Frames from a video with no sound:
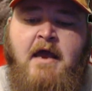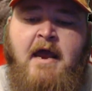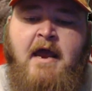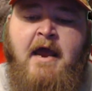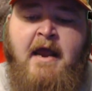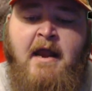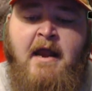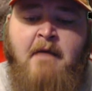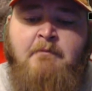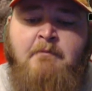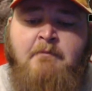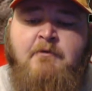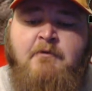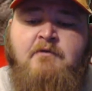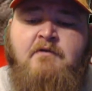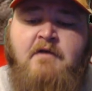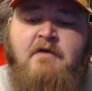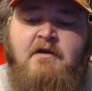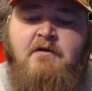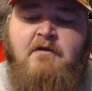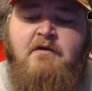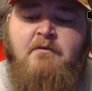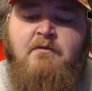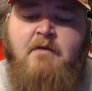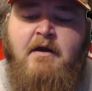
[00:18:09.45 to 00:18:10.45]
And I'm going to
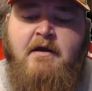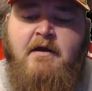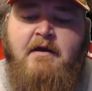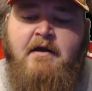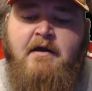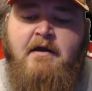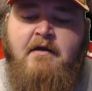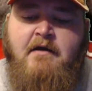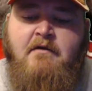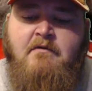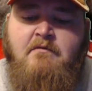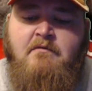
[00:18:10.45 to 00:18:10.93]
tell you right now,